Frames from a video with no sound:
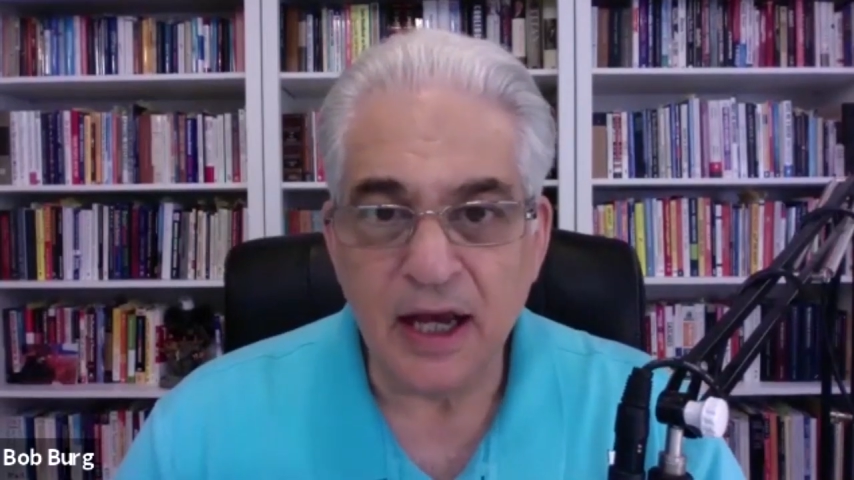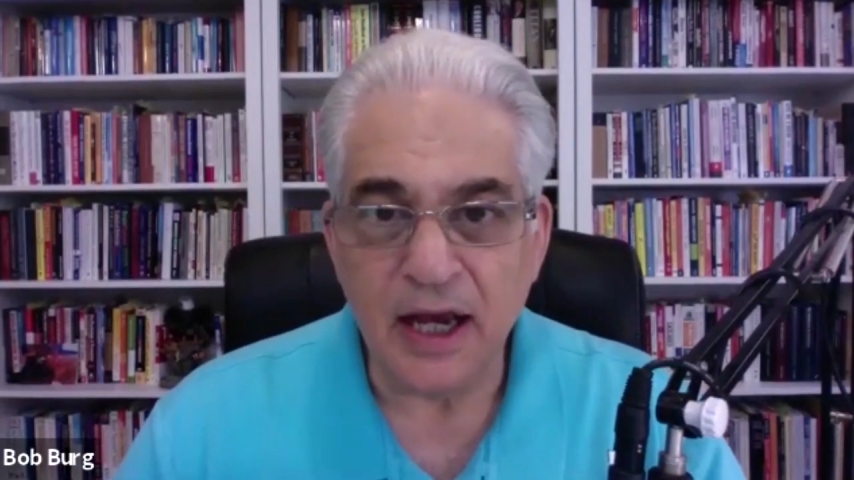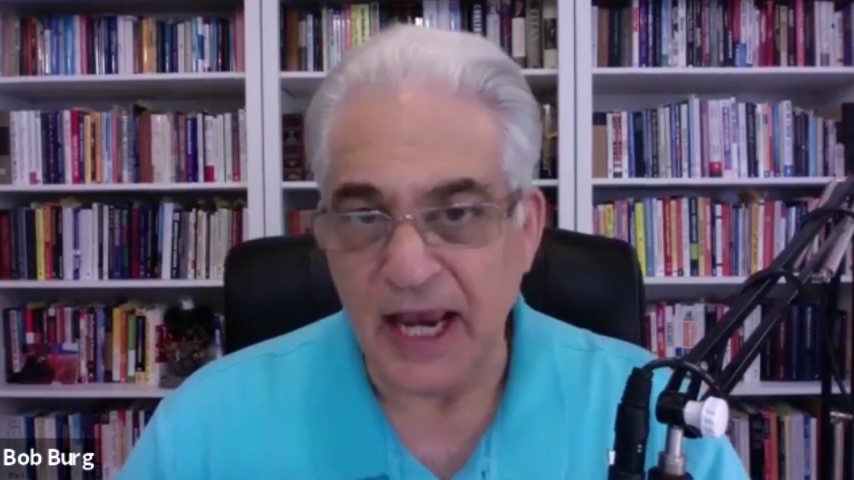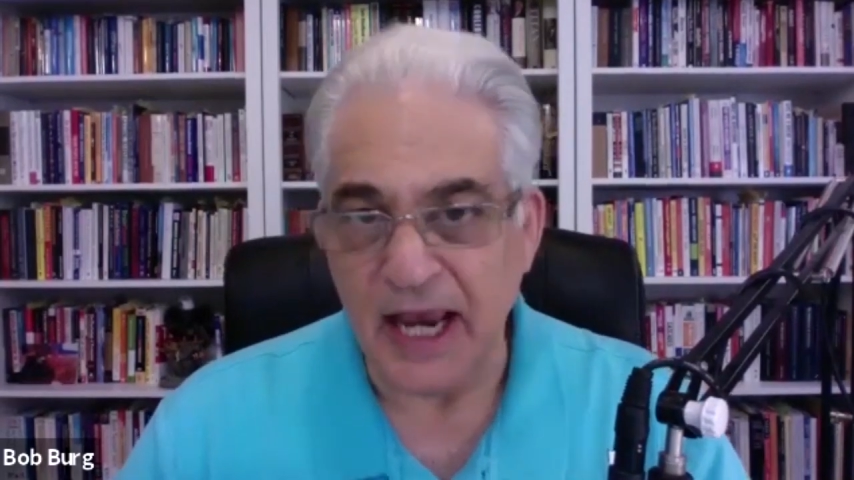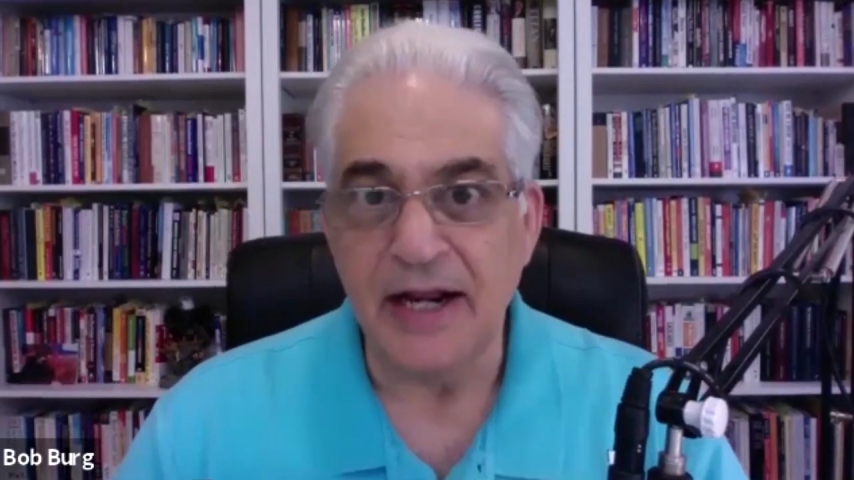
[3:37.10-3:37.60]

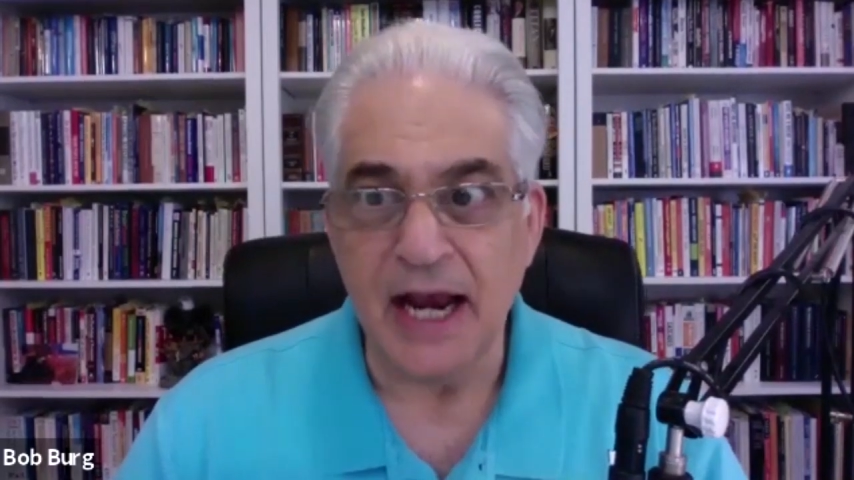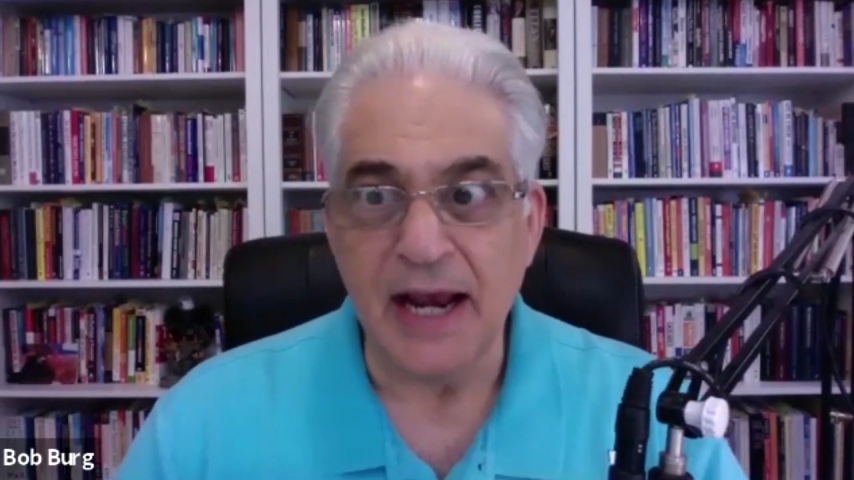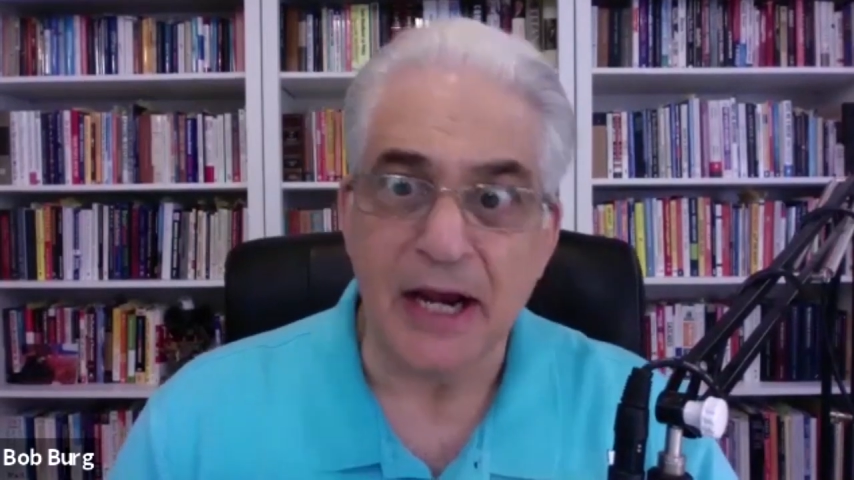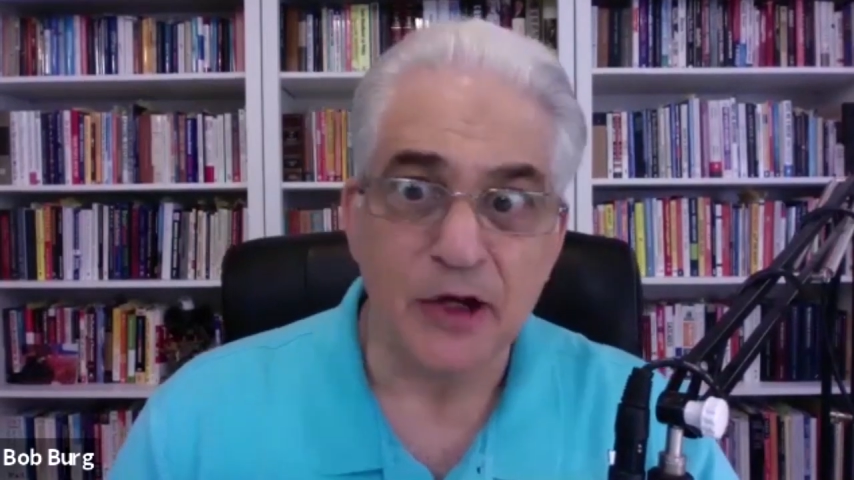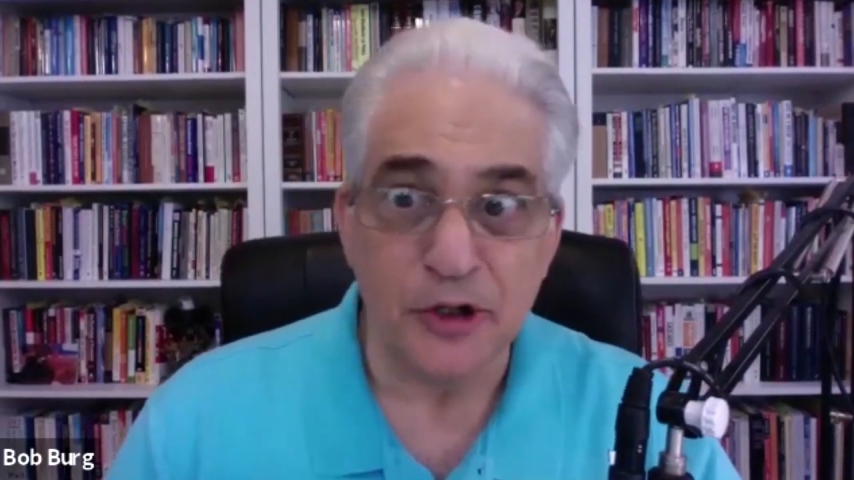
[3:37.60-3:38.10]
again,
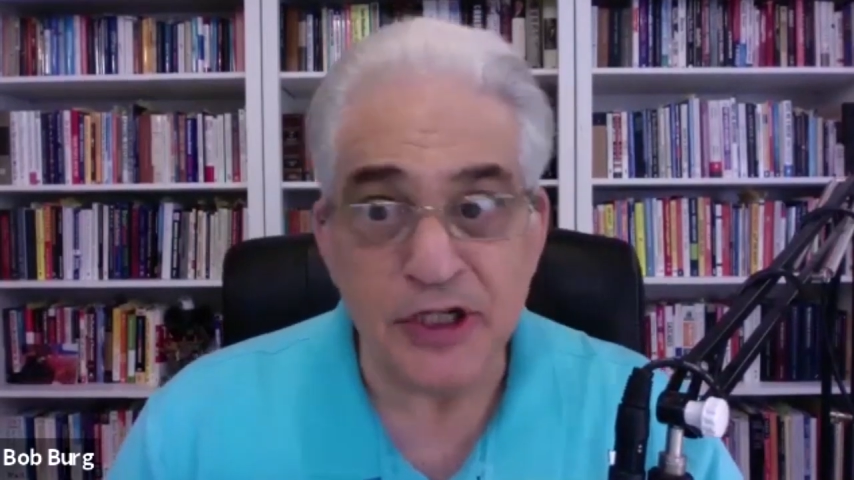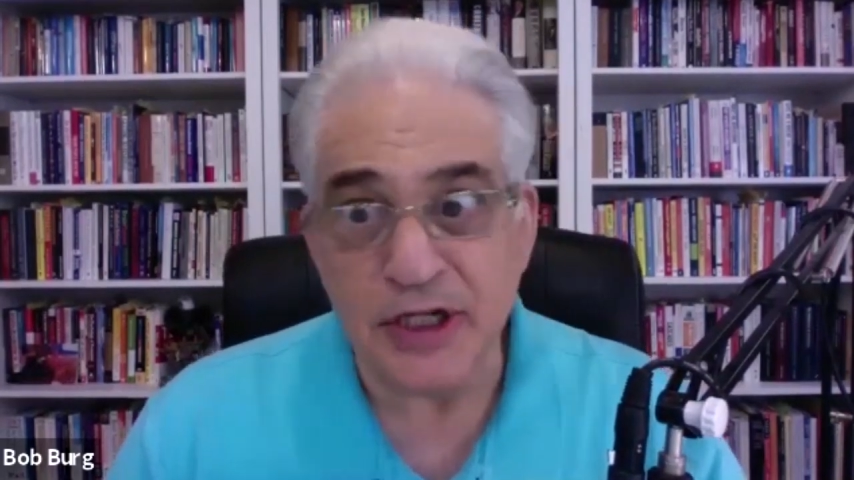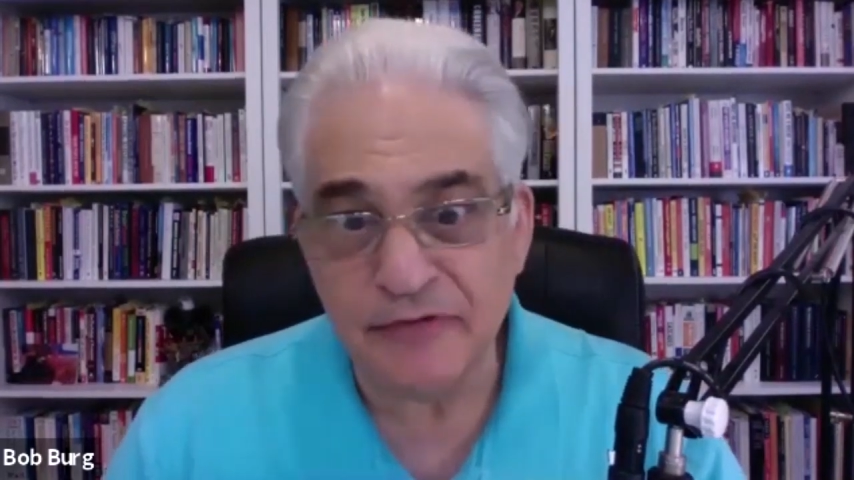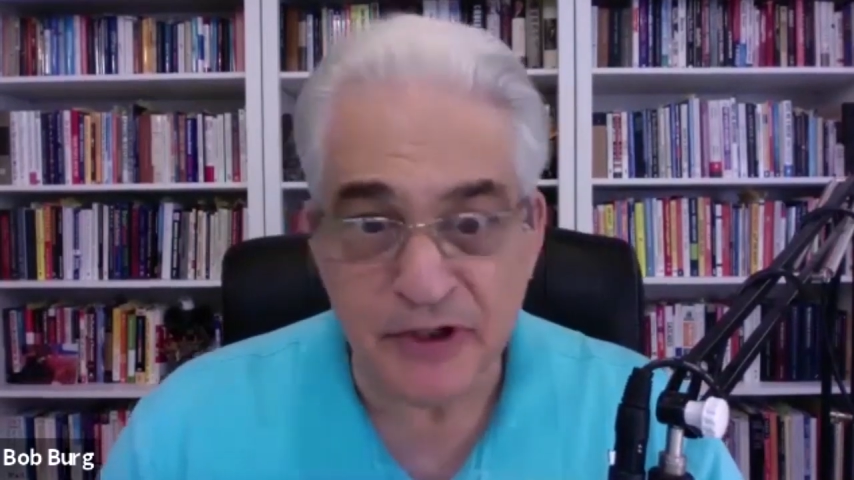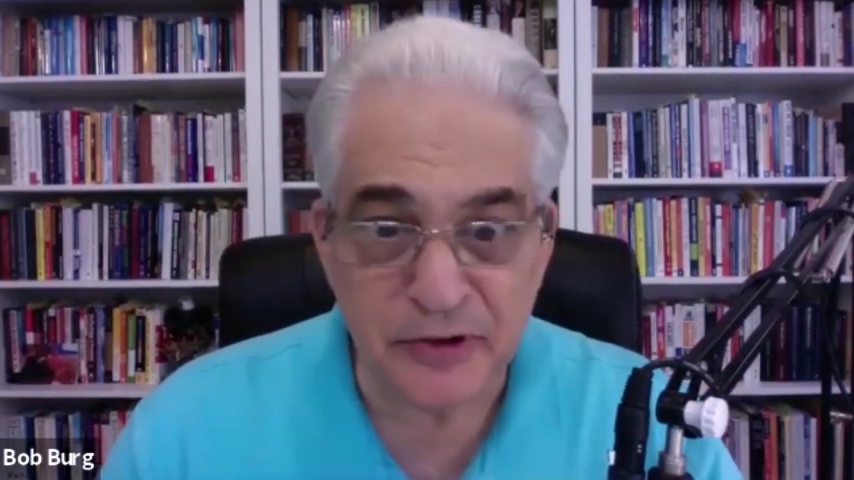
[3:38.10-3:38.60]
am I good
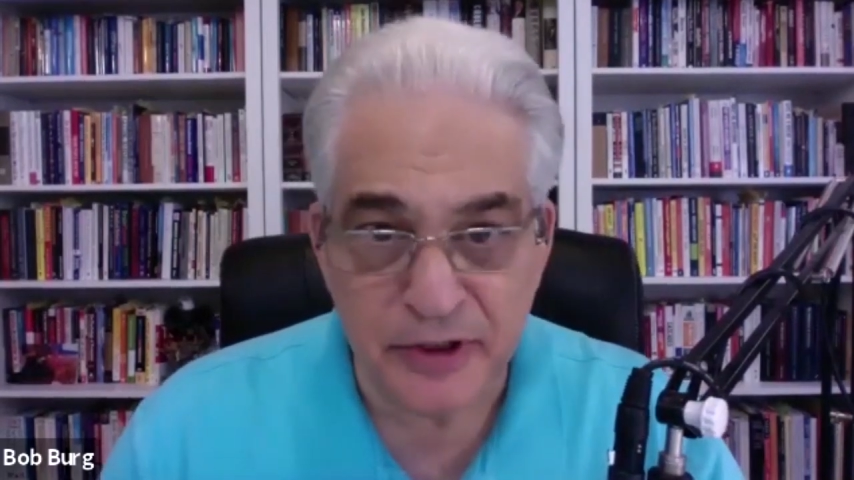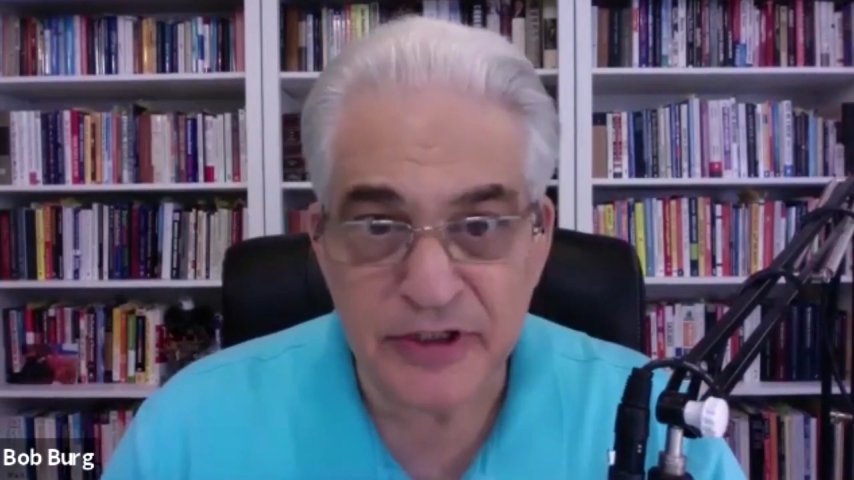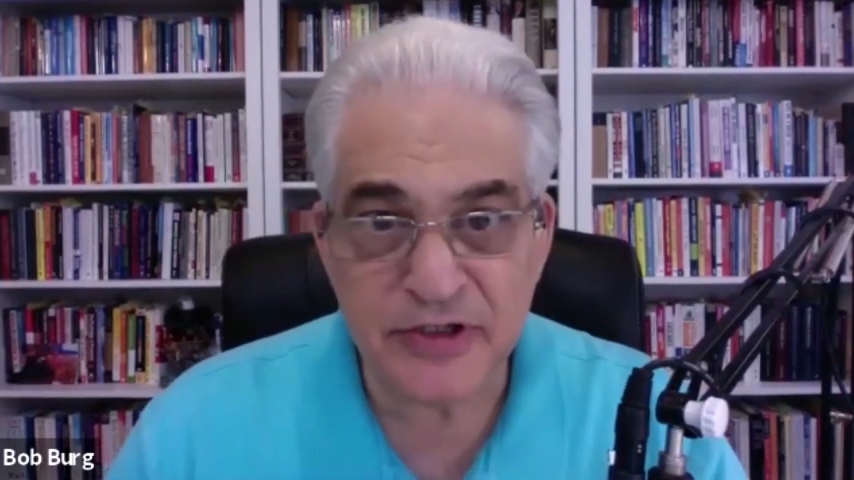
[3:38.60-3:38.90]
enough to do this?